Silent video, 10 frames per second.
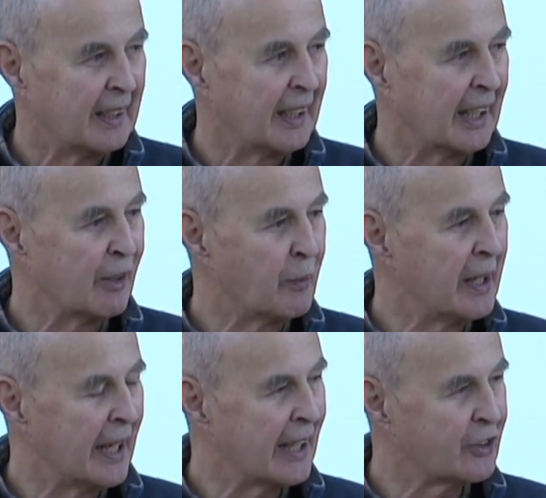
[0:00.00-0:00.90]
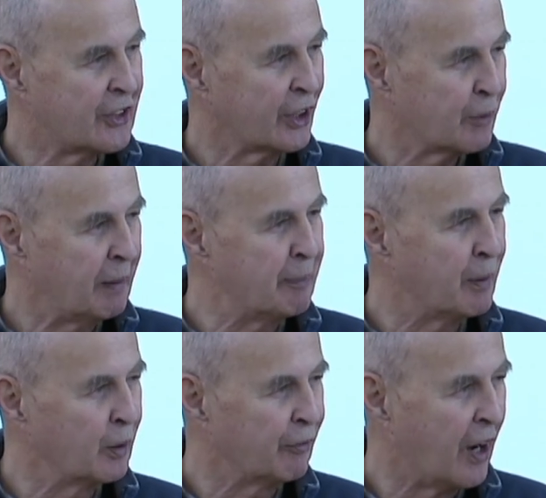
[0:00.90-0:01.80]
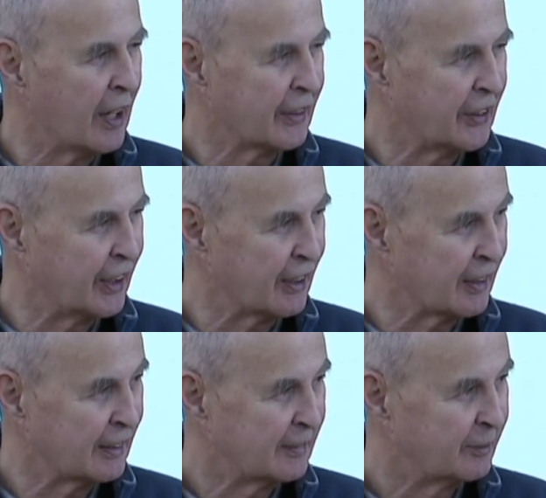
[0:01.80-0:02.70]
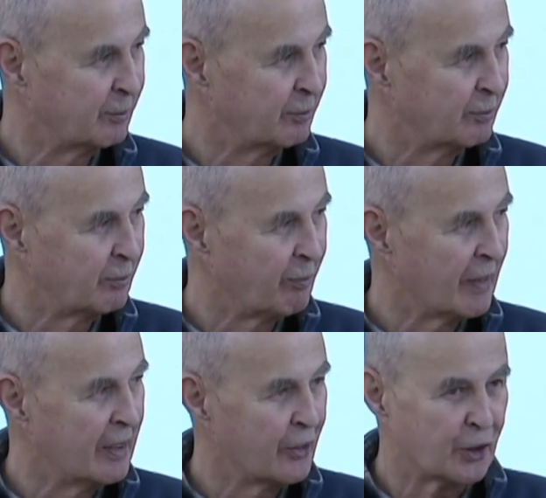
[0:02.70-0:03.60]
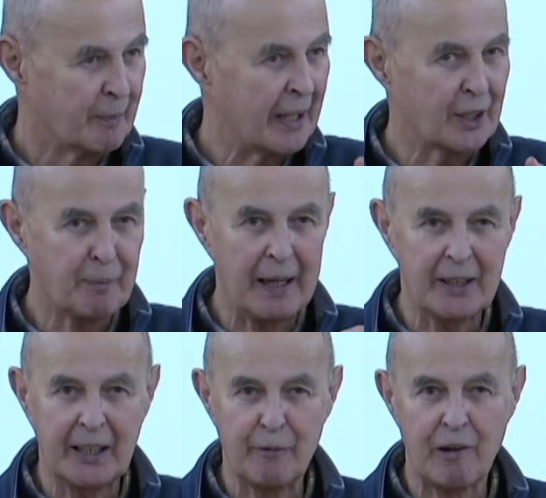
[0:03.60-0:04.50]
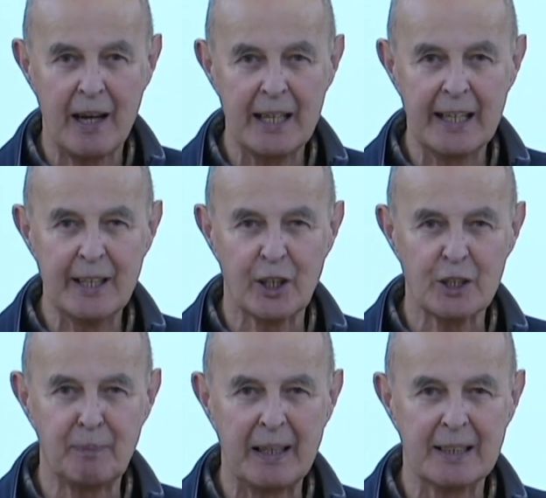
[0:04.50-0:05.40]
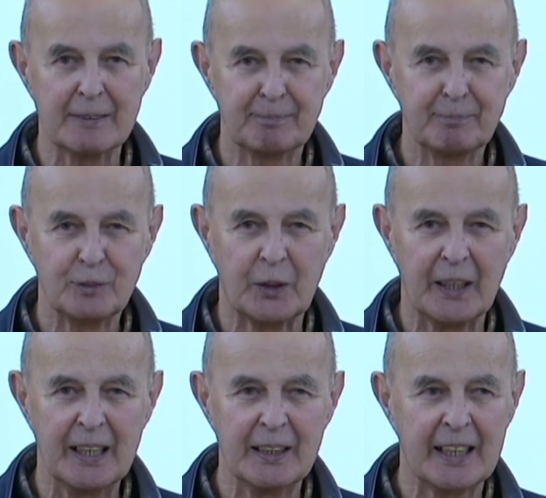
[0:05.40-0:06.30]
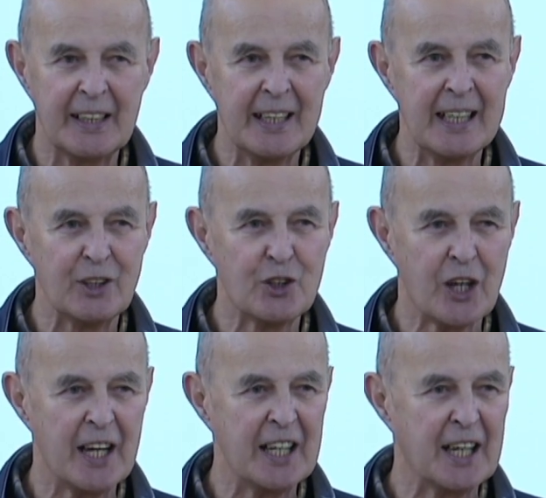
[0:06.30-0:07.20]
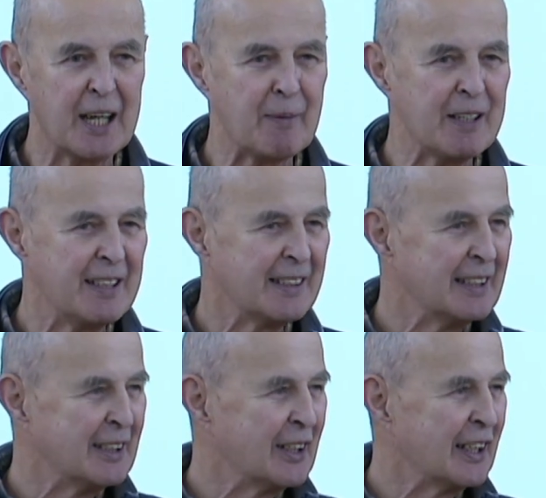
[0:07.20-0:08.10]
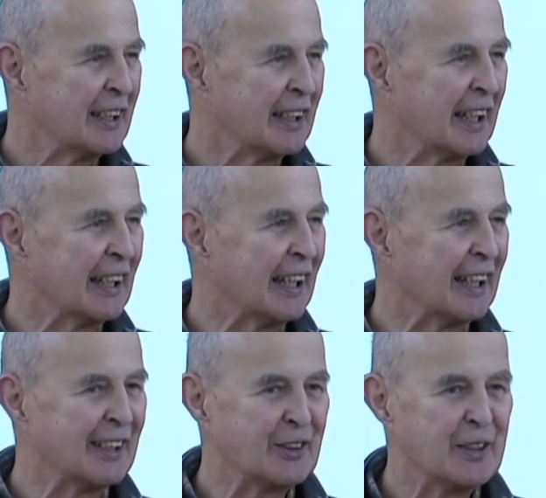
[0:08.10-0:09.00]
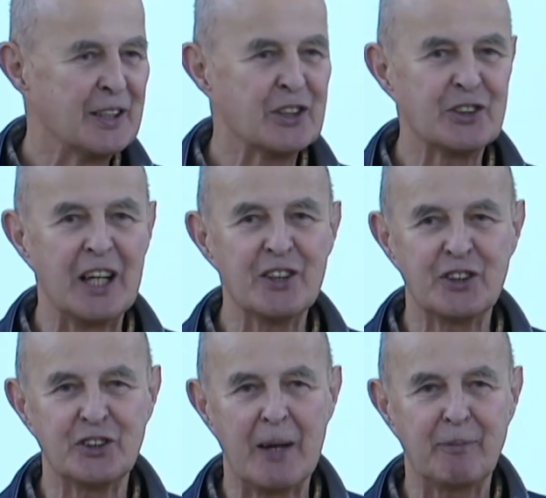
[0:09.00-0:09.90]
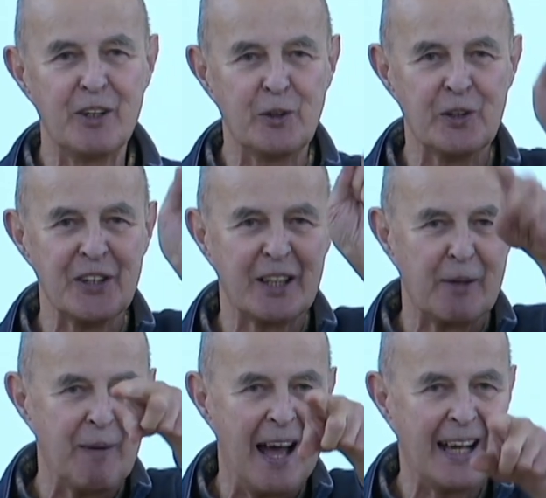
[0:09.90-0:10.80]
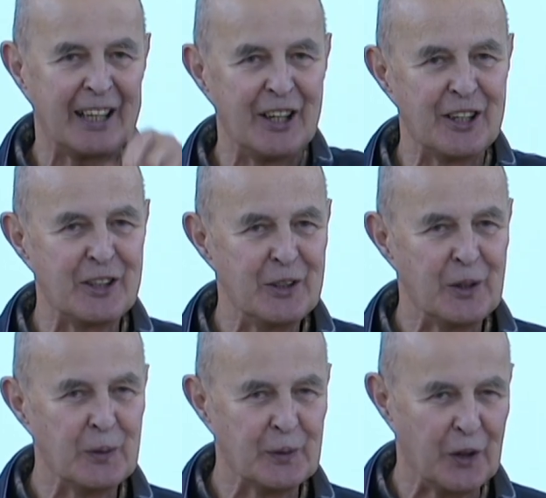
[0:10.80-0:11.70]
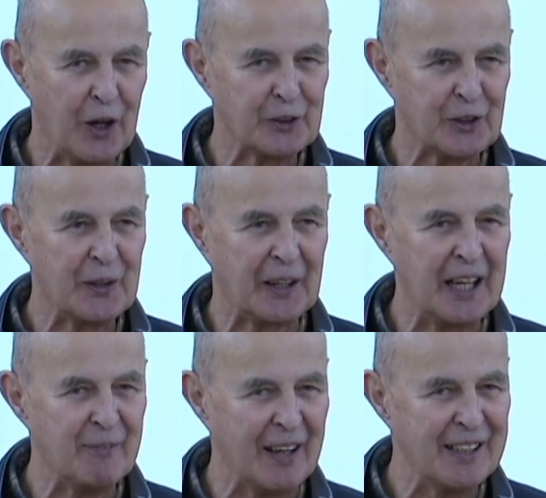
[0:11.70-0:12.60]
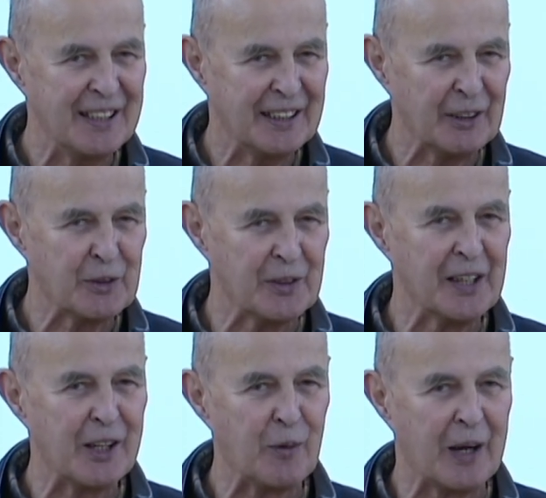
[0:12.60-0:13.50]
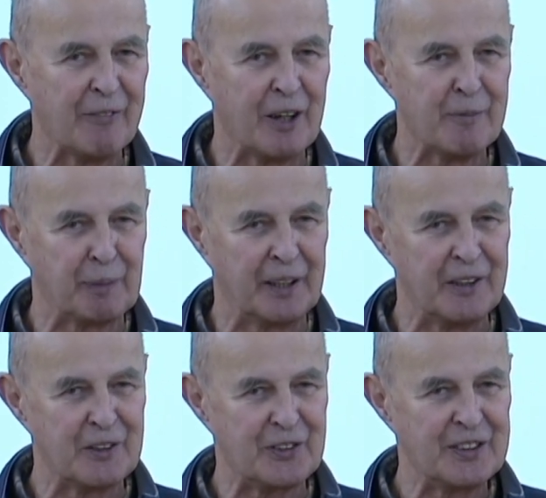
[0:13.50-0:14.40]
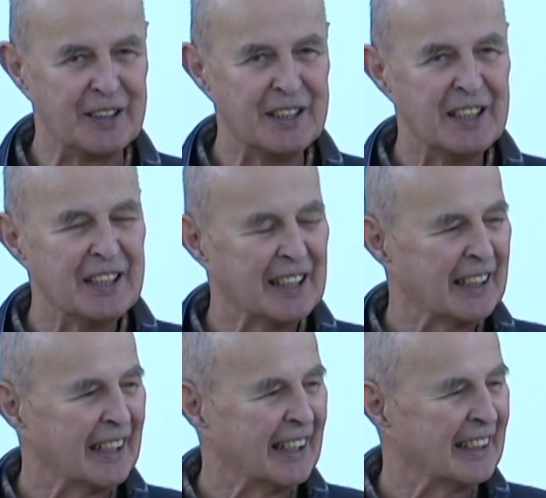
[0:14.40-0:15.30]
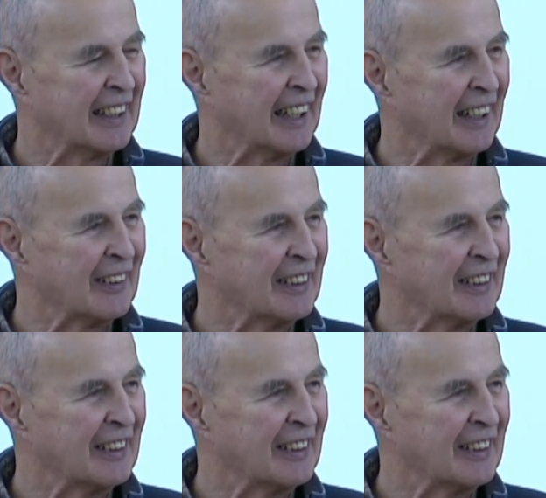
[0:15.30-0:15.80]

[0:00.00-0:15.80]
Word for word: And we had six people who volunteered. So Michael the Bike came riding in on his bike, okay, like a knight in shining armor. Uh, Stacy Sefton, who was at the back here, also came in. He's another one of our players. Yeah.